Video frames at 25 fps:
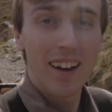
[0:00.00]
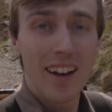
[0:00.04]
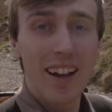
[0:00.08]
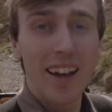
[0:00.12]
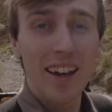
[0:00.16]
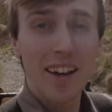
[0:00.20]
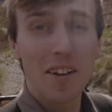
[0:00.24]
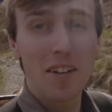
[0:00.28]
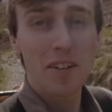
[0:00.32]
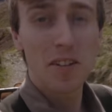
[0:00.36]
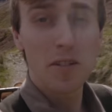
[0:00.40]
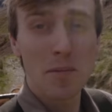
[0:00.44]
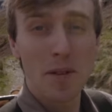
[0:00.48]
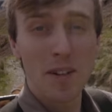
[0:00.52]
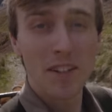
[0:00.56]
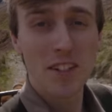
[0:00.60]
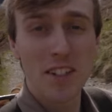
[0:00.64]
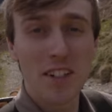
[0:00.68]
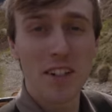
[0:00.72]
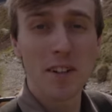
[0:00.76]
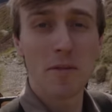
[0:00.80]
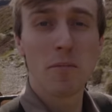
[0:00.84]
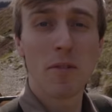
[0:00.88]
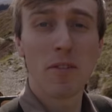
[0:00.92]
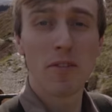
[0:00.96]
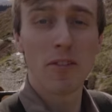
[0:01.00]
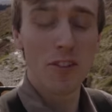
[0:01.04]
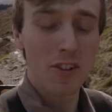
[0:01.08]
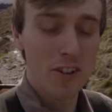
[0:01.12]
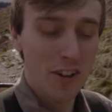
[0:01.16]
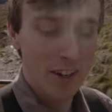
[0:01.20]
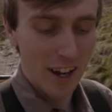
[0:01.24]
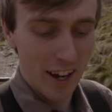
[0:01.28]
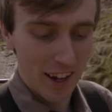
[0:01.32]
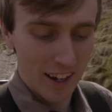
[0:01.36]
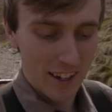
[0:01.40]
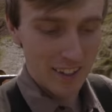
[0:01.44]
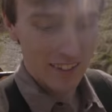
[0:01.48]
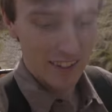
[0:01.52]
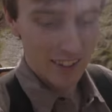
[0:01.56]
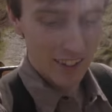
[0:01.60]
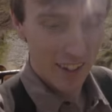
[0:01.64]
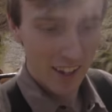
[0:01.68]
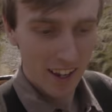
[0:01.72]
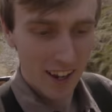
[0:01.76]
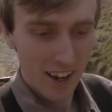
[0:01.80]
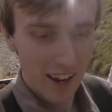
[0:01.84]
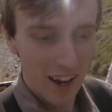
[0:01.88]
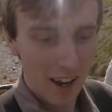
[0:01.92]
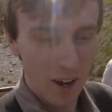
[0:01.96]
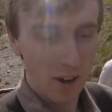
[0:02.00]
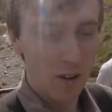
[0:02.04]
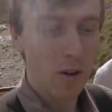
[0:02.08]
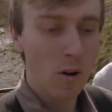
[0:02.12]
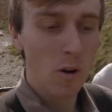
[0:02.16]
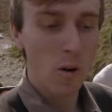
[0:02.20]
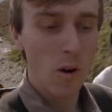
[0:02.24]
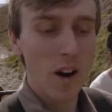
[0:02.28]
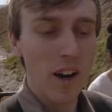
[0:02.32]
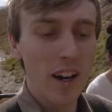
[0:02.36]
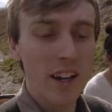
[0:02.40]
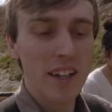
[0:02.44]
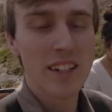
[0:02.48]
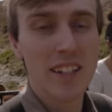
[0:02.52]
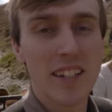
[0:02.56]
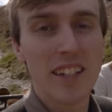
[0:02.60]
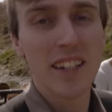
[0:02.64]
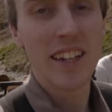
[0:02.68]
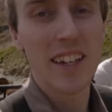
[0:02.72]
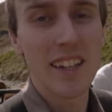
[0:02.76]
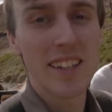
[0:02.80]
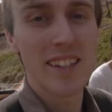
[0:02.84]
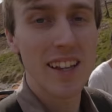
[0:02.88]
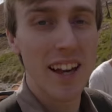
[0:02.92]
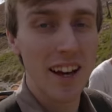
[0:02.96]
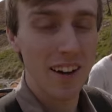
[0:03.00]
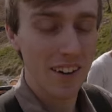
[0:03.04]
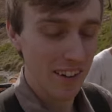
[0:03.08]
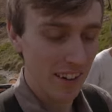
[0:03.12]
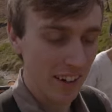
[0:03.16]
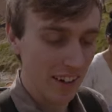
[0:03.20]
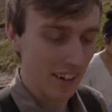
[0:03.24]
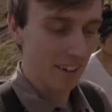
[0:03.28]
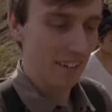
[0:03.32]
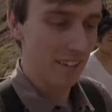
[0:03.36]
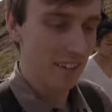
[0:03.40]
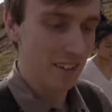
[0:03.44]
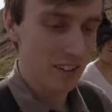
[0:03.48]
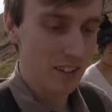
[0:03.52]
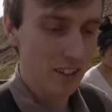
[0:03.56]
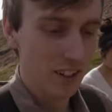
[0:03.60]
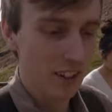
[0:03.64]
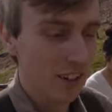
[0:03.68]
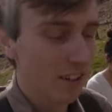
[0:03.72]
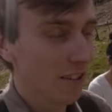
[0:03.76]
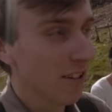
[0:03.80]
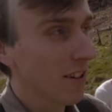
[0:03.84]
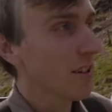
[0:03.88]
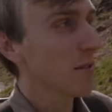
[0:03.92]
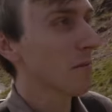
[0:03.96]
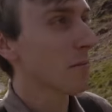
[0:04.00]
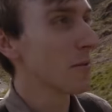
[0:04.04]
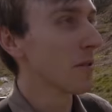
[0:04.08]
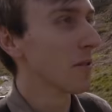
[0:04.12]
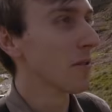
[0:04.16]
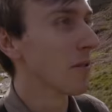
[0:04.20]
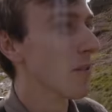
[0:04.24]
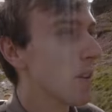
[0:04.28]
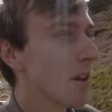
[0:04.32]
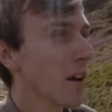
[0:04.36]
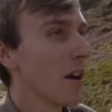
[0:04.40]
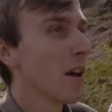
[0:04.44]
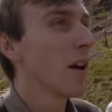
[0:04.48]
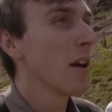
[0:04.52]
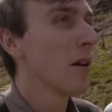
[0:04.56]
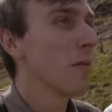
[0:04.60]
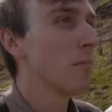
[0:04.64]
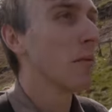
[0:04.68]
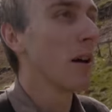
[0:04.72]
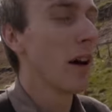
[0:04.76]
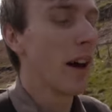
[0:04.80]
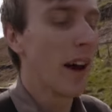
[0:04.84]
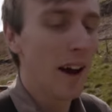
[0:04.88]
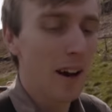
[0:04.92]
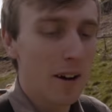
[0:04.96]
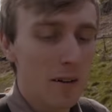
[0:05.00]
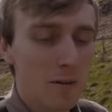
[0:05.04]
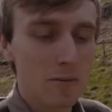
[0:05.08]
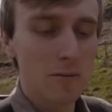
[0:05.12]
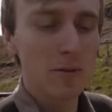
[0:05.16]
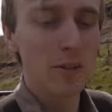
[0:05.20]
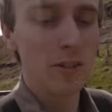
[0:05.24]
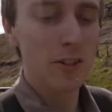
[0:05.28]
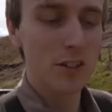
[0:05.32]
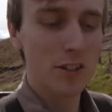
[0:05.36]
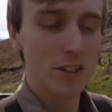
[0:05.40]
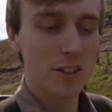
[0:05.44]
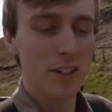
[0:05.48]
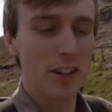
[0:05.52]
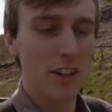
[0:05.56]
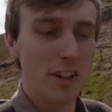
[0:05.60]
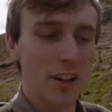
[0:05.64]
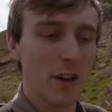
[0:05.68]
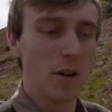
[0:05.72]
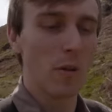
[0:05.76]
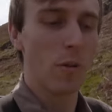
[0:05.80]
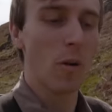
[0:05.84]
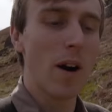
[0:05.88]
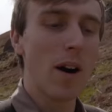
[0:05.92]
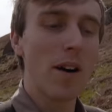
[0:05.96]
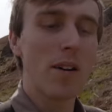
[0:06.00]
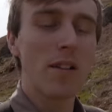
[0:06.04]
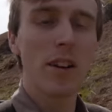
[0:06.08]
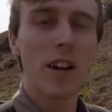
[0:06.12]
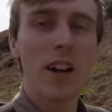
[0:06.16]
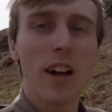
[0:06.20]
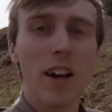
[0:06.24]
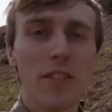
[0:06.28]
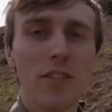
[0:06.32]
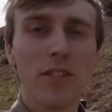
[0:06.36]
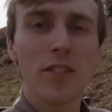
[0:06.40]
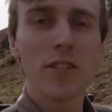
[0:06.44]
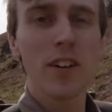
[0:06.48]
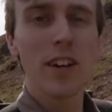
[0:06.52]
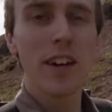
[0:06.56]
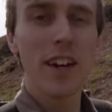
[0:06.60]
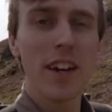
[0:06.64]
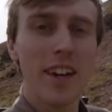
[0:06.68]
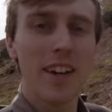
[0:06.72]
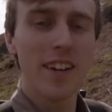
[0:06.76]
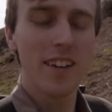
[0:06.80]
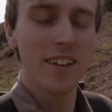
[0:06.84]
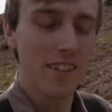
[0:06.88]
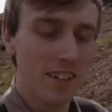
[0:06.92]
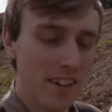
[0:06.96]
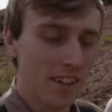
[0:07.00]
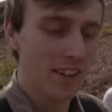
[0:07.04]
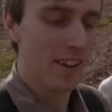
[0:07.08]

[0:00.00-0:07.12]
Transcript: Like I was mentioning before, guys, how quiet it is out here. It's incredible. But how much wildlife you hear?